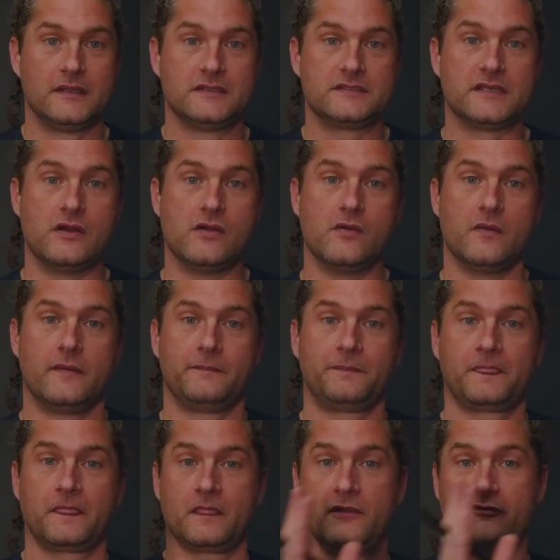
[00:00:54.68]
So
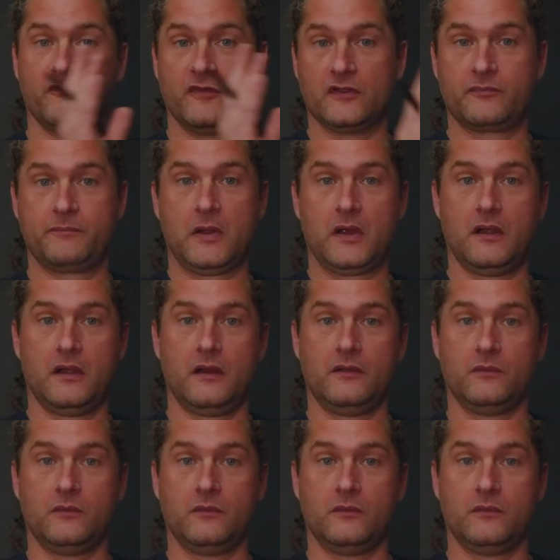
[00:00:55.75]
the first part,